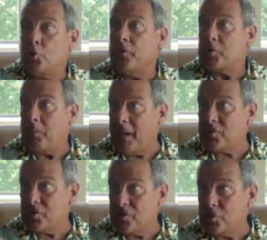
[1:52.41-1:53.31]
sure the
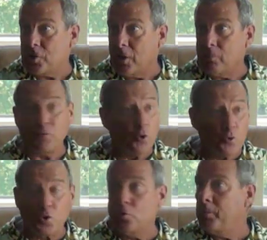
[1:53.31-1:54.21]
sponsors this year,
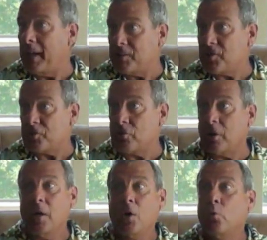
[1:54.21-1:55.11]
YouTube, etc.,